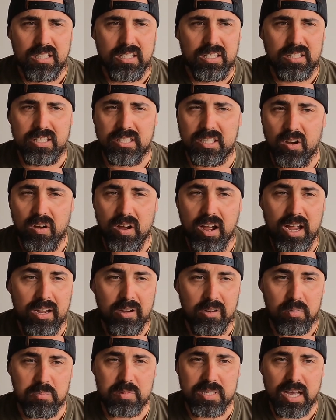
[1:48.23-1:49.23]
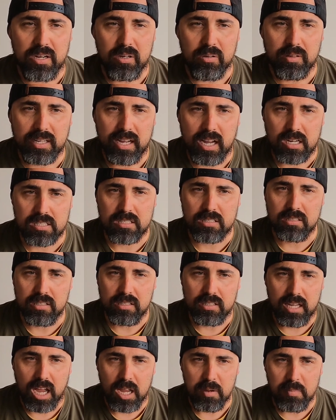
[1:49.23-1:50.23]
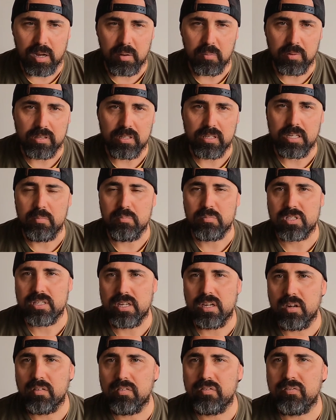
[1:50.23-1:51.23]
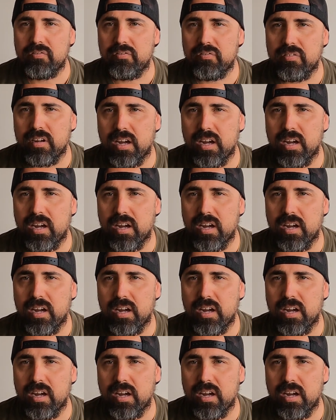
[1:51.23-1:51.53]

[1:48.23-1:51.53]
The guy who I'm tattooing actually came up with it himself.